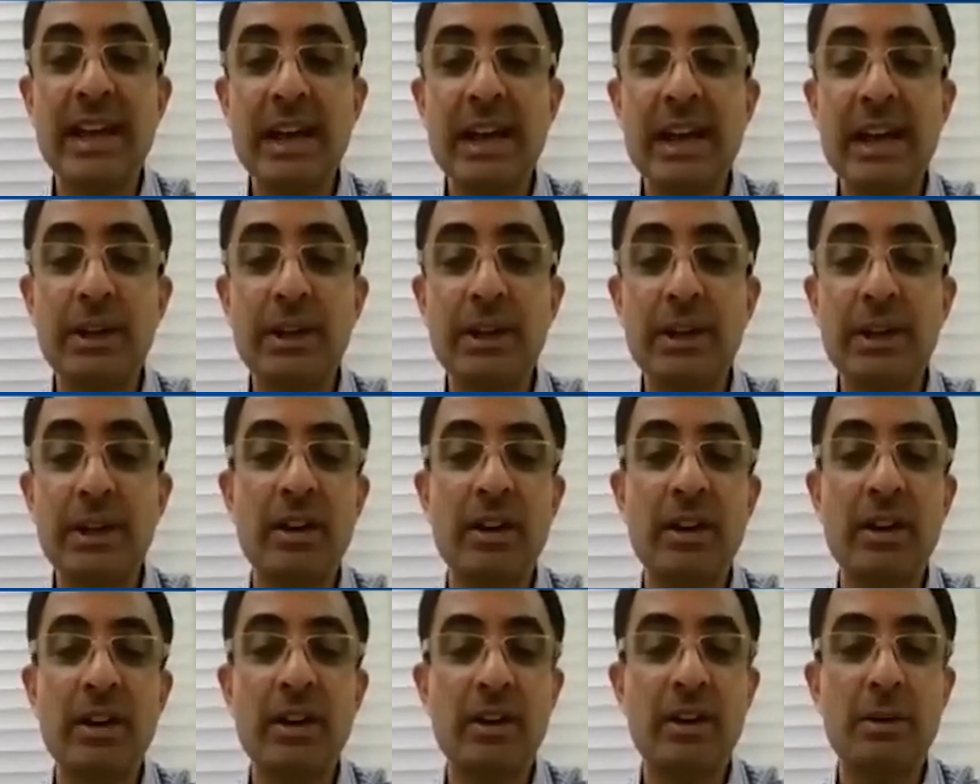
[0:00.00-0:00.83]
image
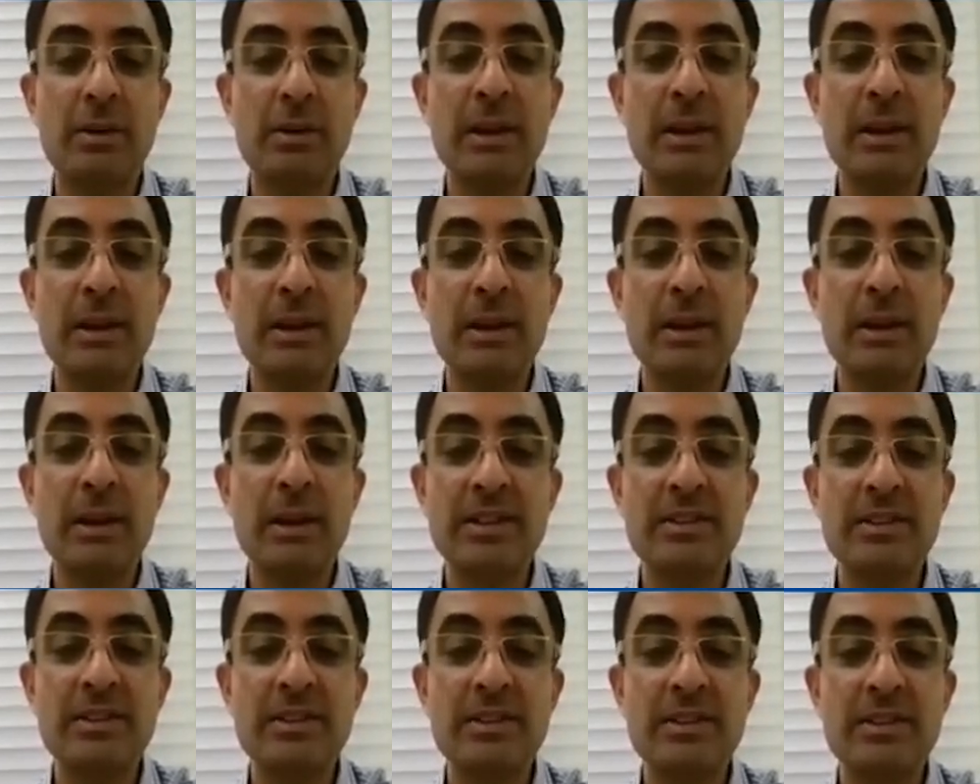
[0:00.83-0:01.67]
that you're seeing
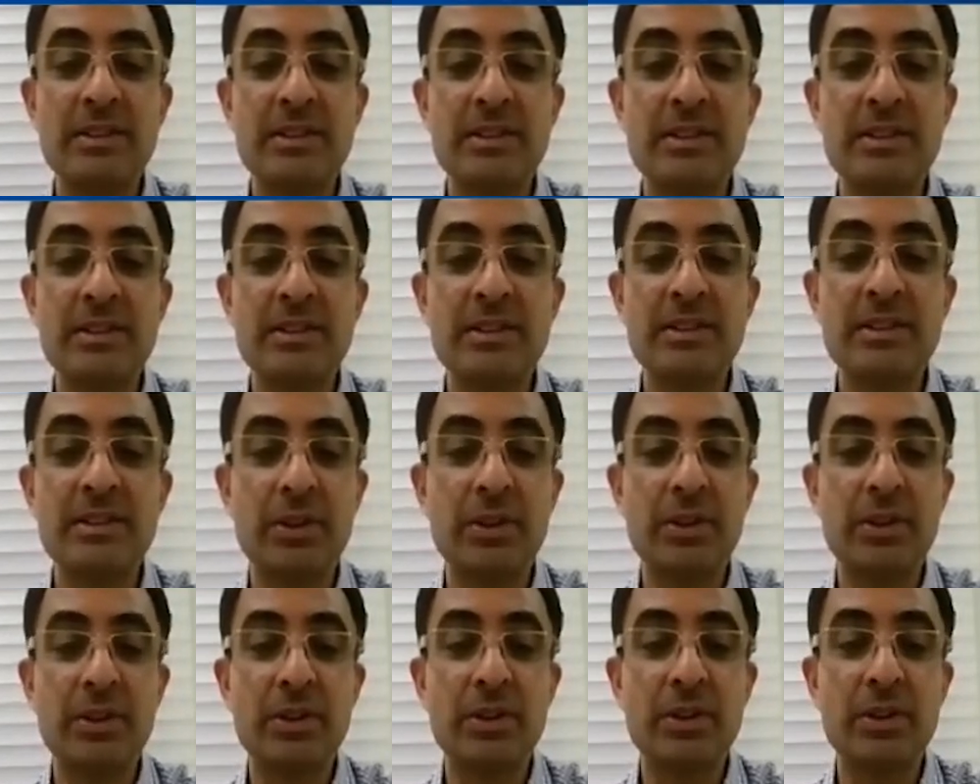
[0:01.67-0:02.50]
is because
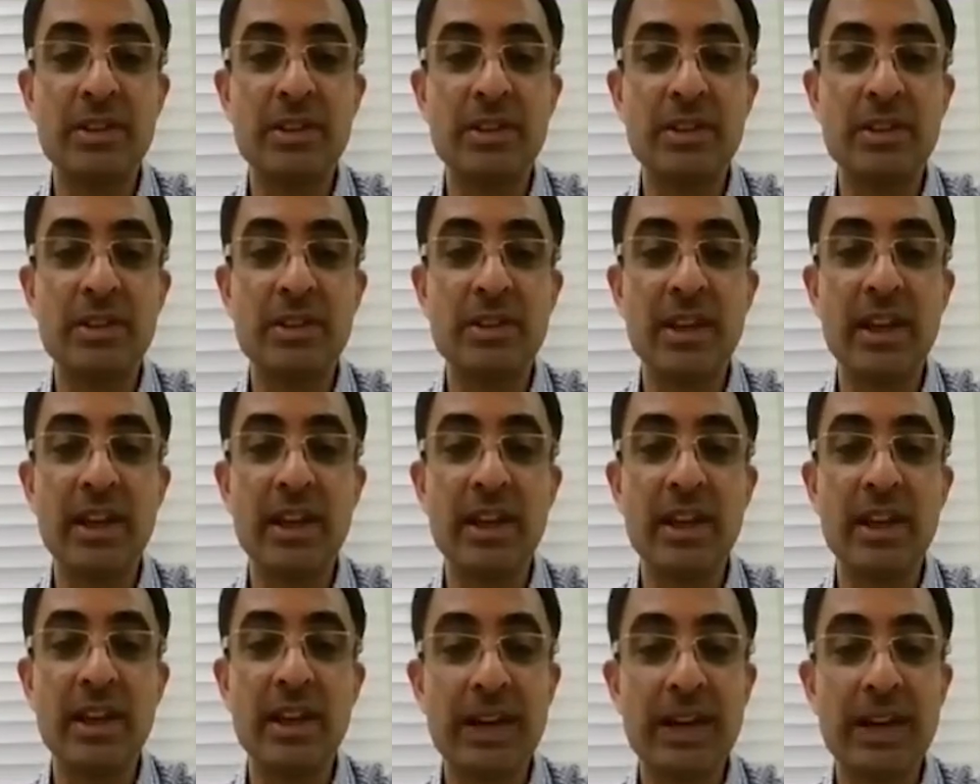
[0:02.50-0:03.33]
of a consolidation
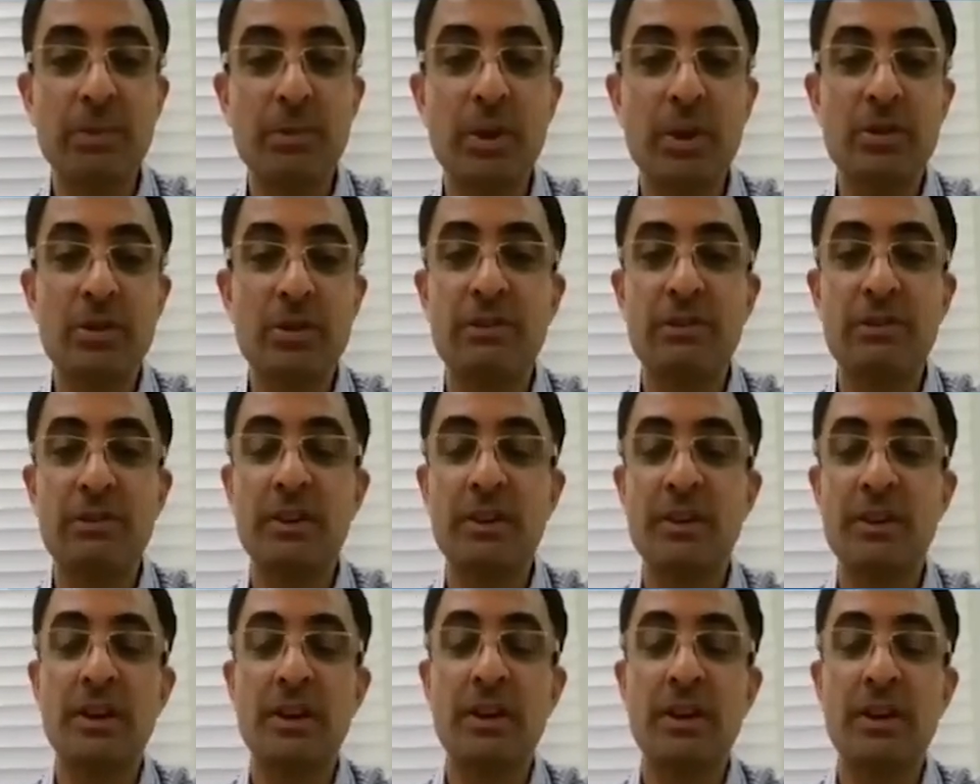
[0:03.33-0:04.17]
and not because
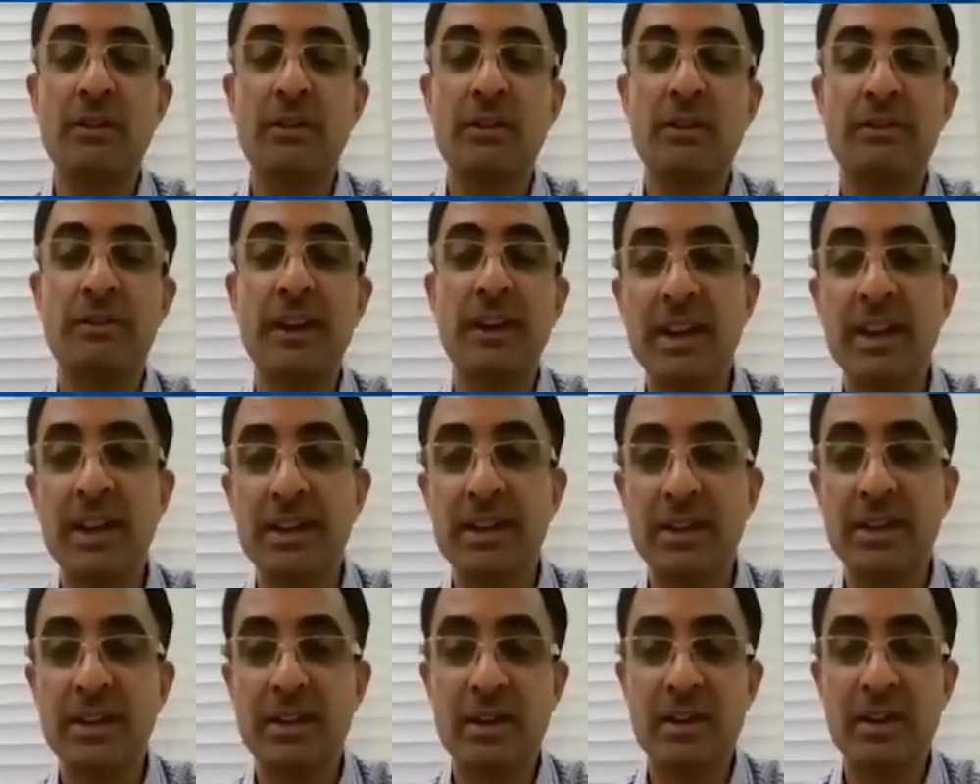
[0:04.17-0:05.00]
of any
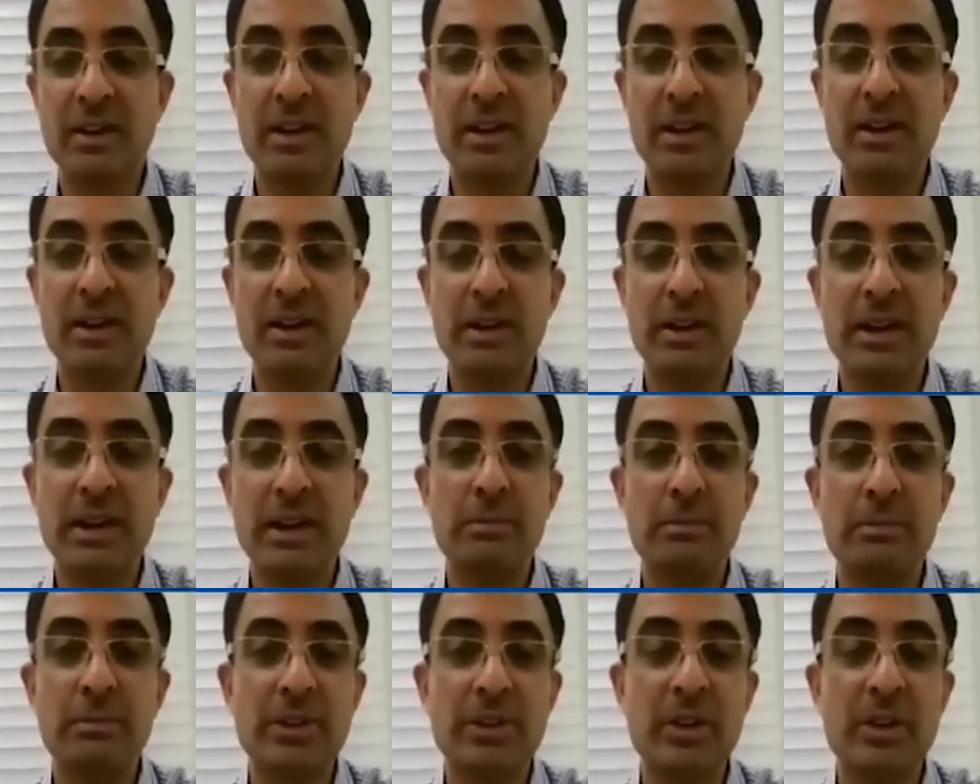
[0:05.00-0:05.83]
other
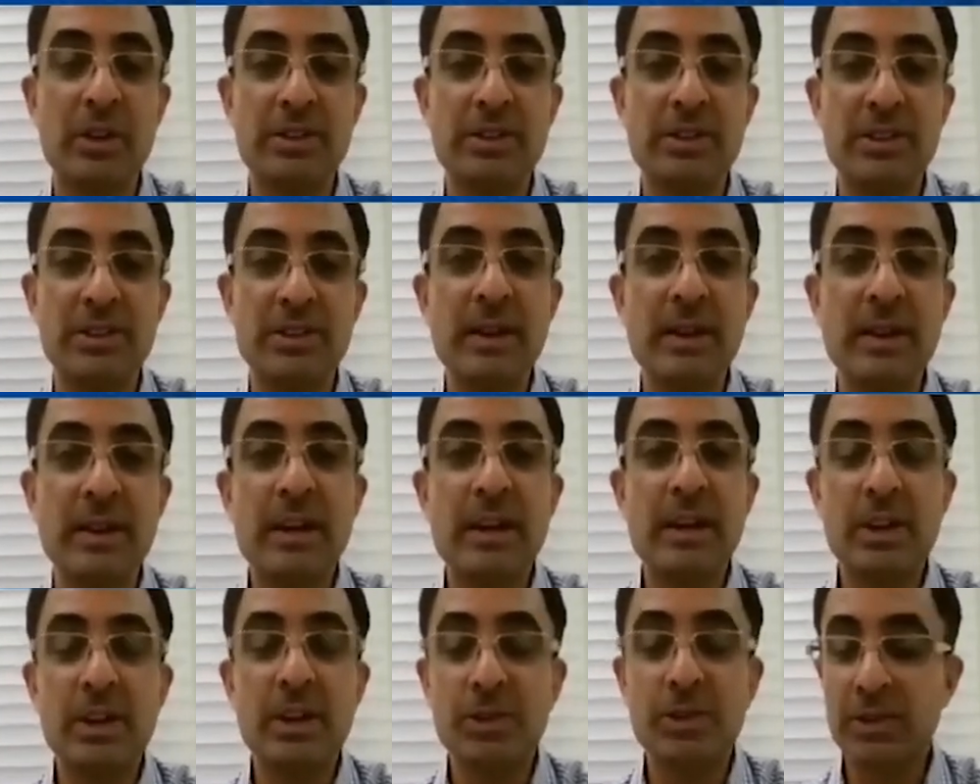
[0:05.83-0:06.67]
lung pathology.
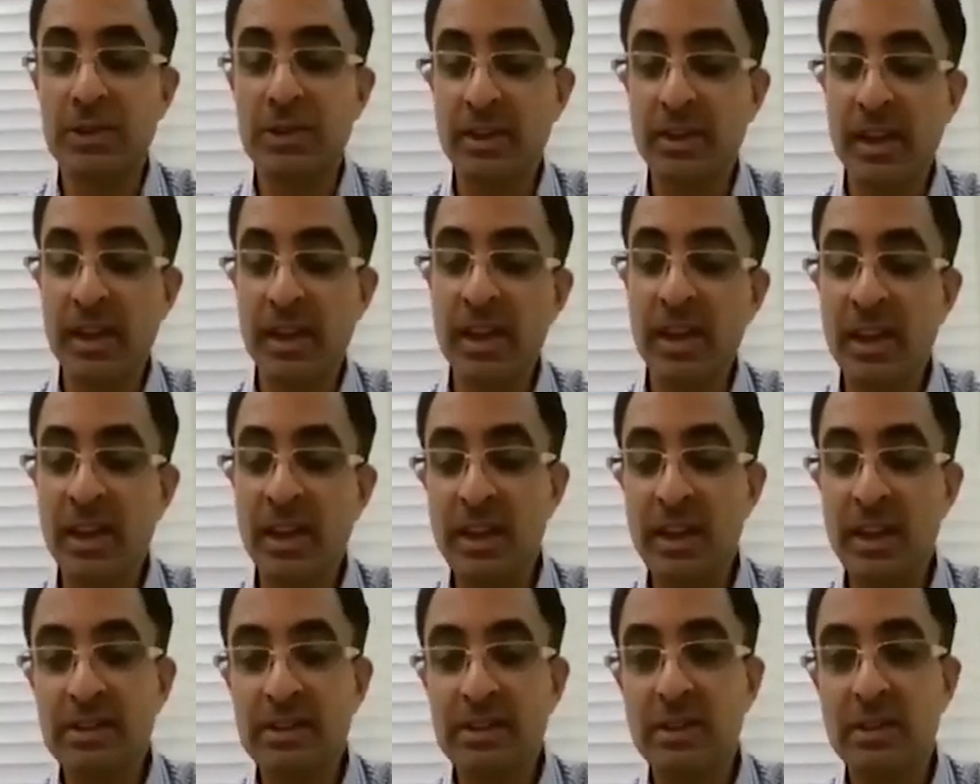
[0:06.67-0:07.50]
So the
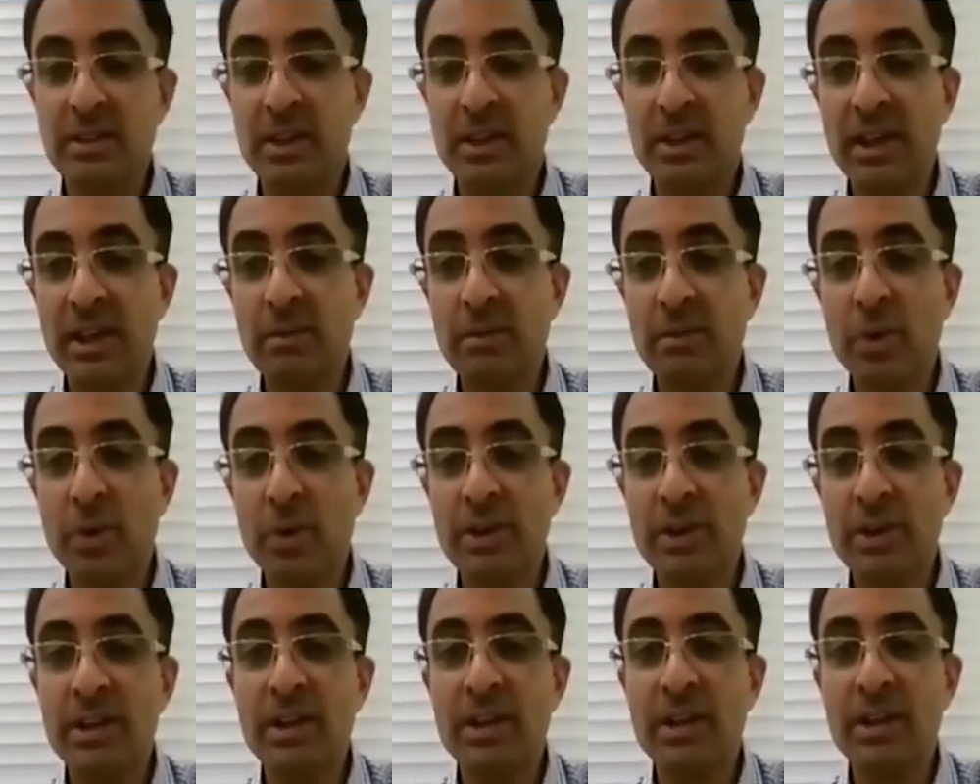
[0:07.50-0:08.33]
three
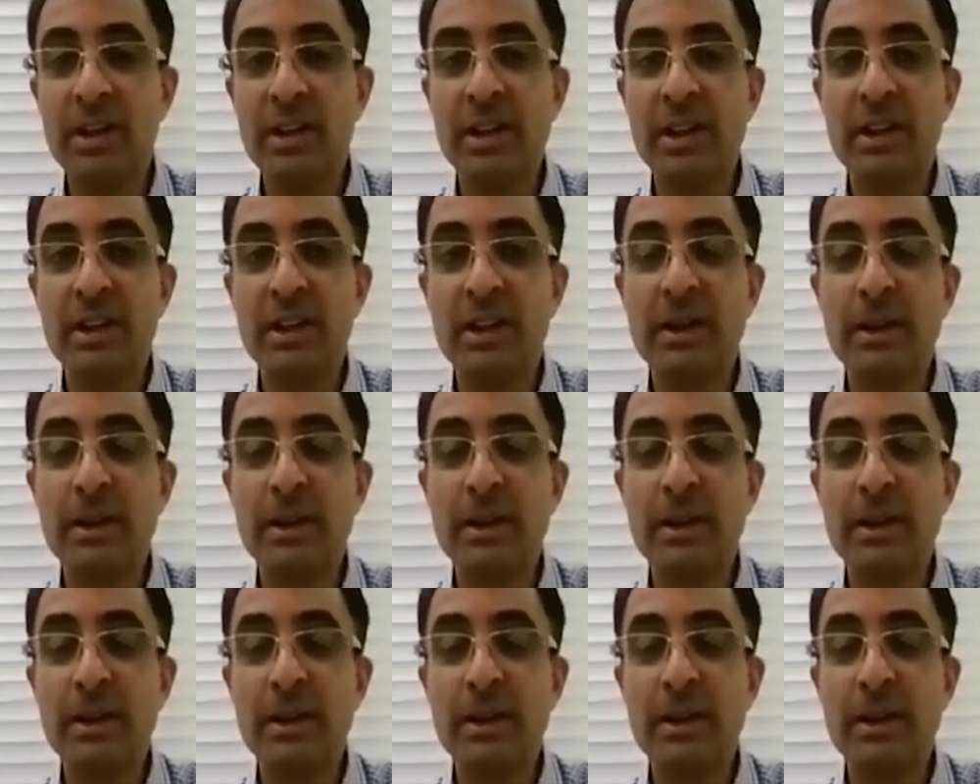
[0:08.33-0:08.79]
important